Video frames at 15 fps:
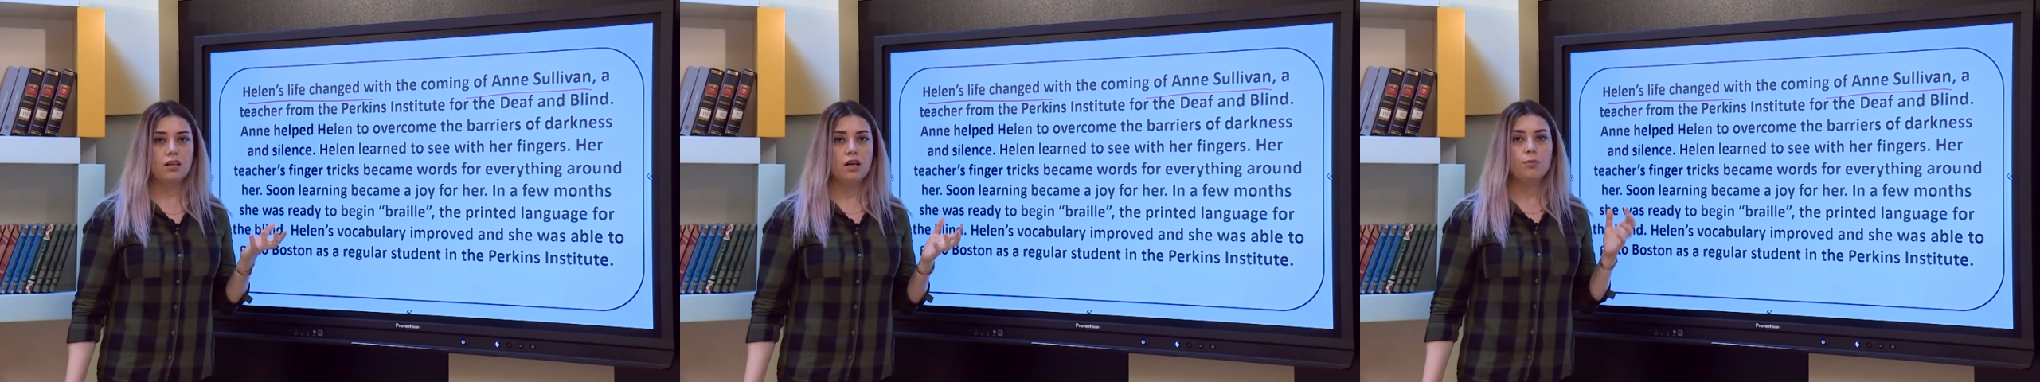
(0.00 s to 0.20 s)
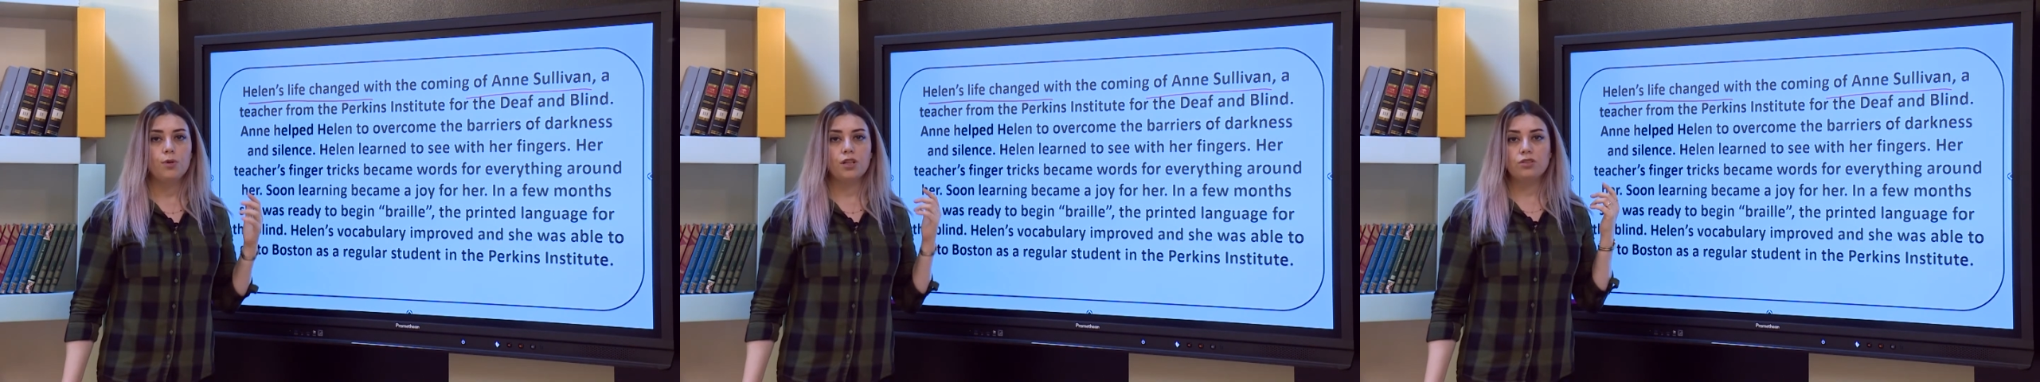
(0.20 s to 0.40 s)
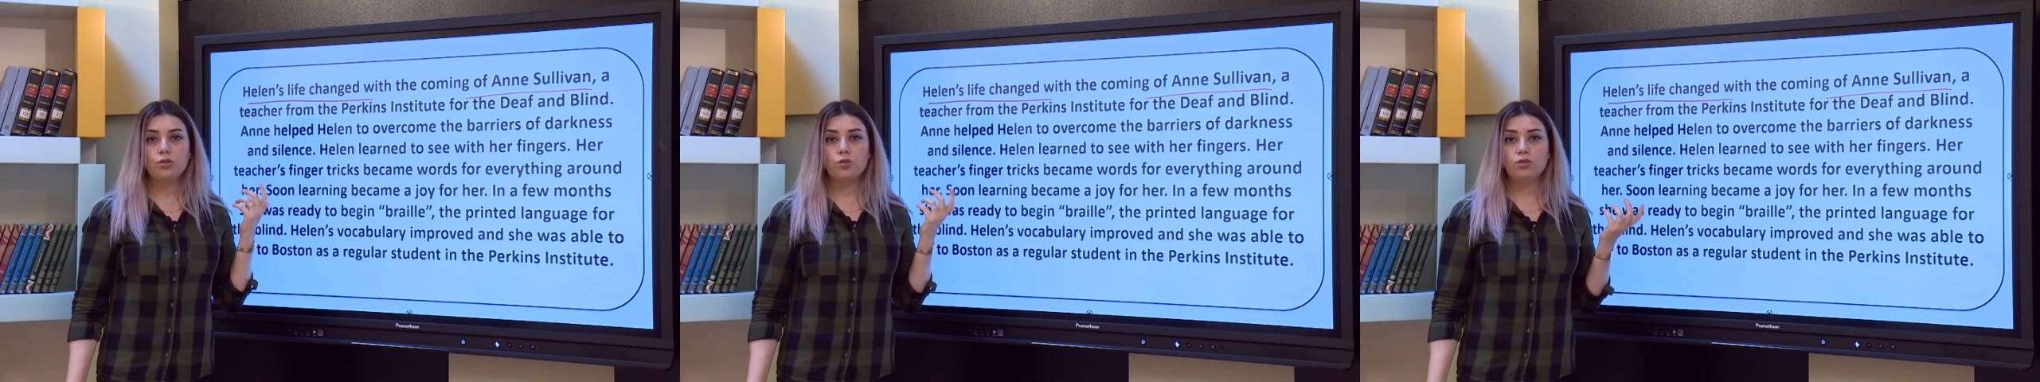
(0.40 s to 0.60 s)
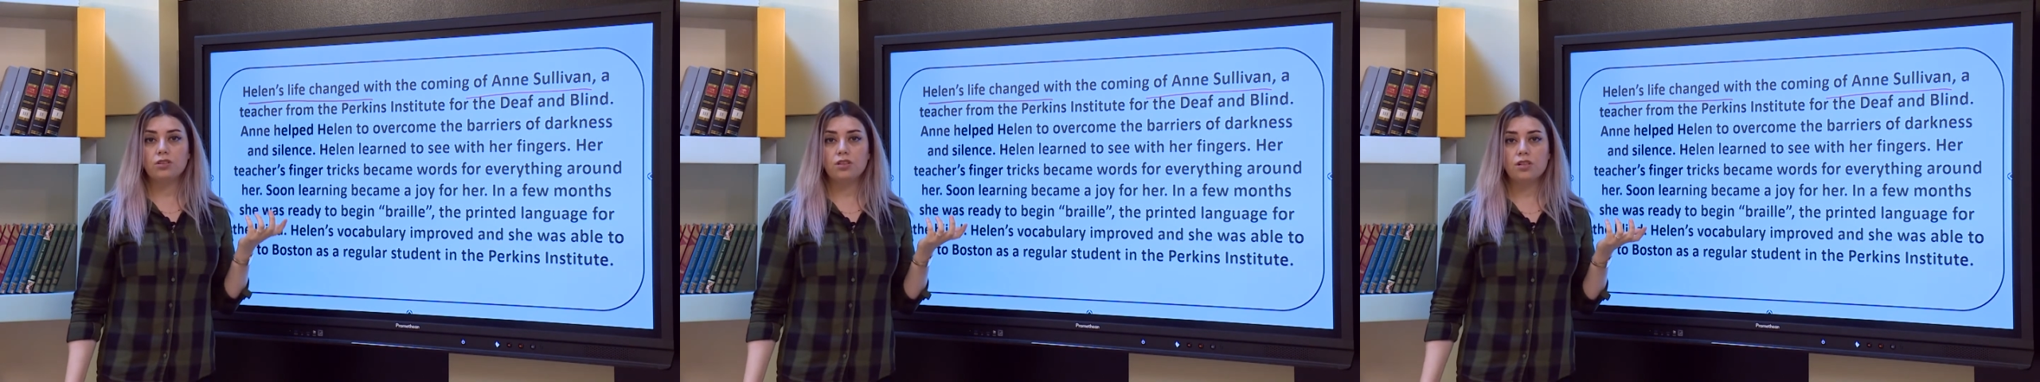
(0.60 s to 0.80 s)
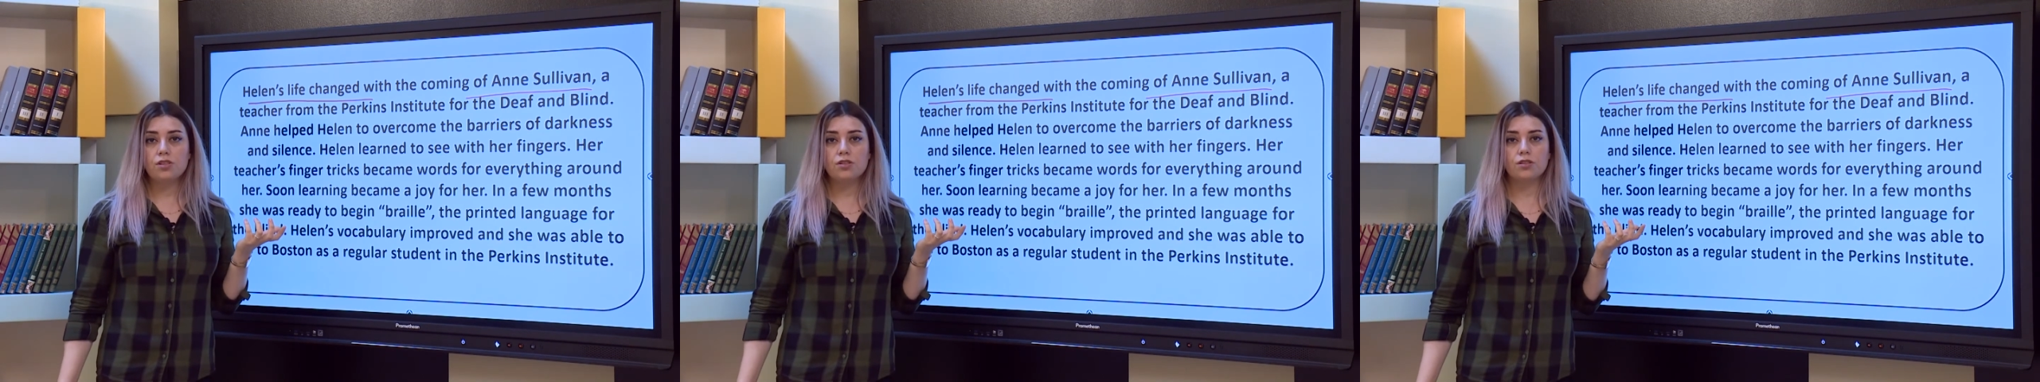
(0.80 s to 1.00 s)
but her
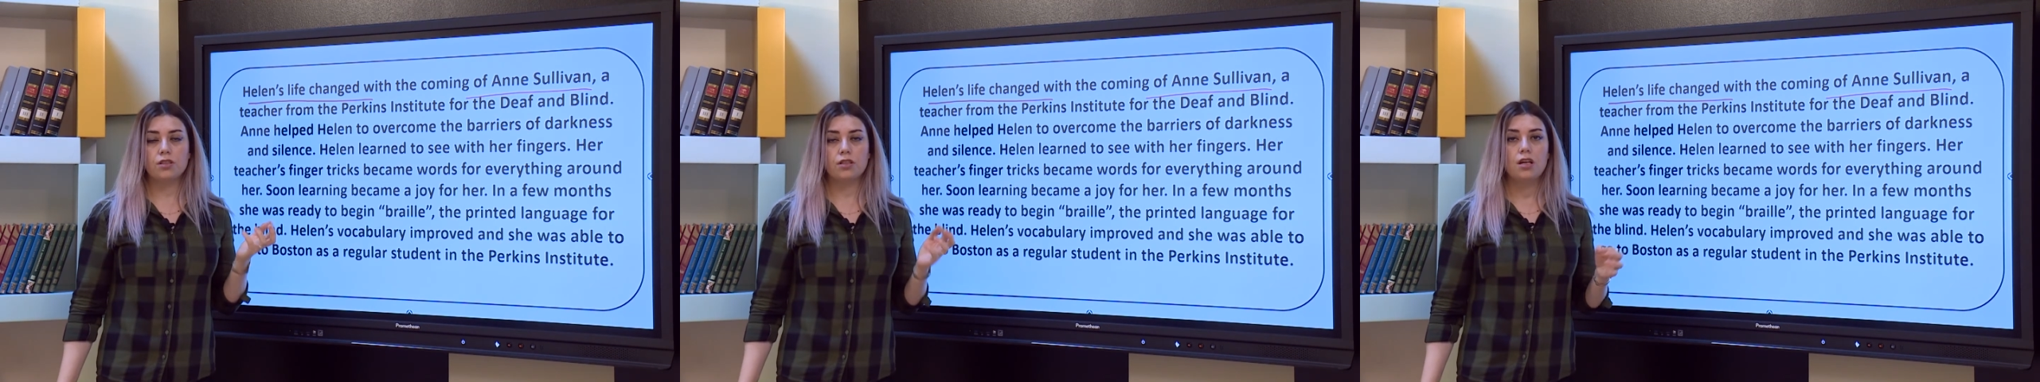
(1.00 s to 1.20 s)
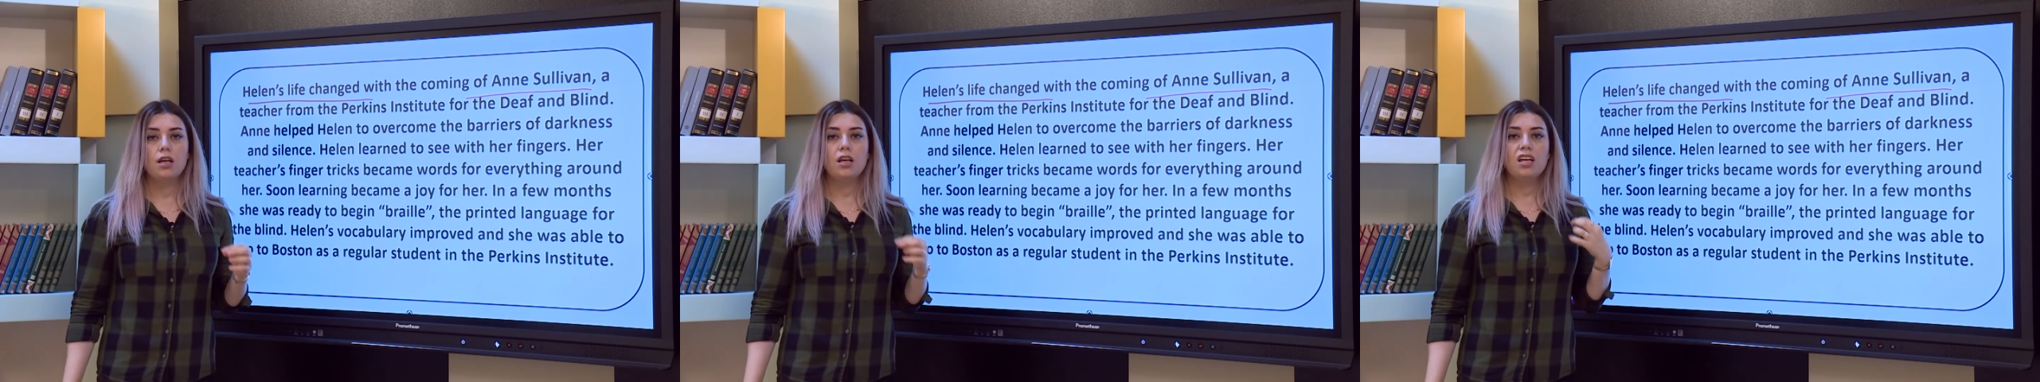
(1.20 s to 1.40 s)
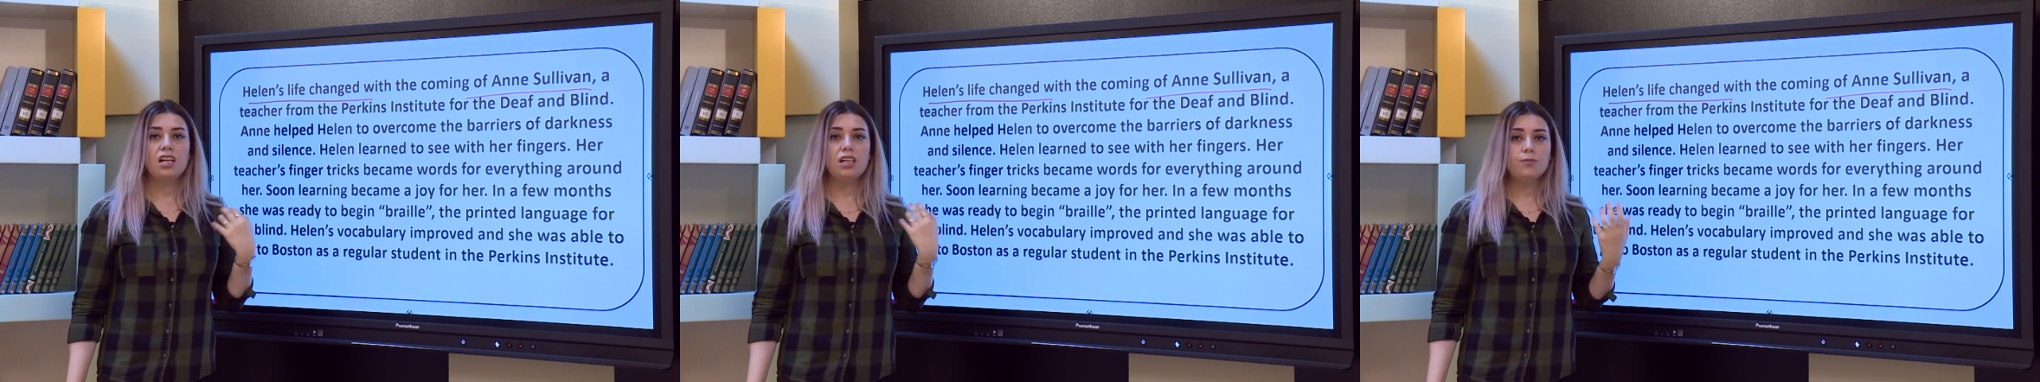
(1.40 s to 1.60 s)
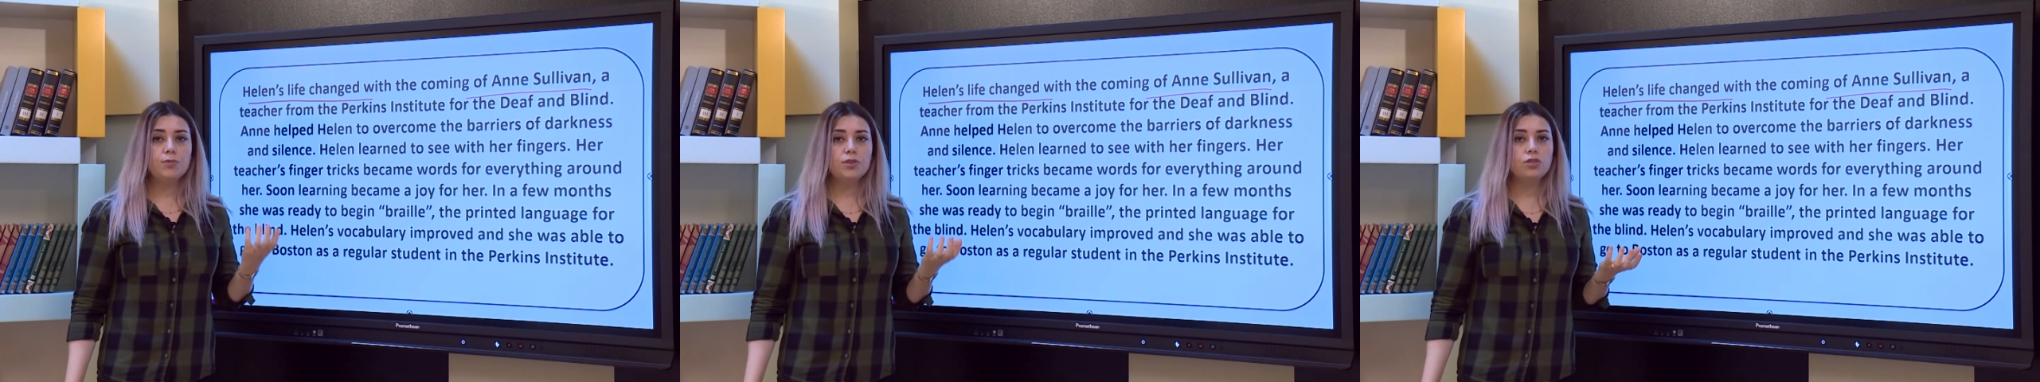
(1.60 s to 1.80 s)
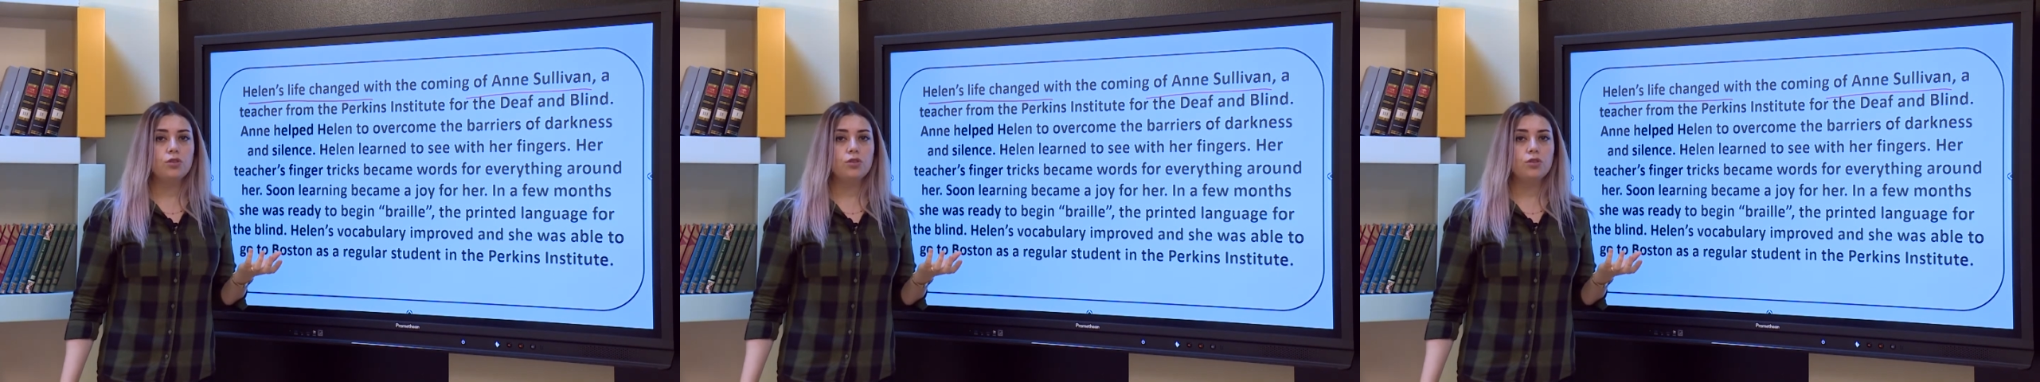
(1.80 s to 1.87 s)
teacher helped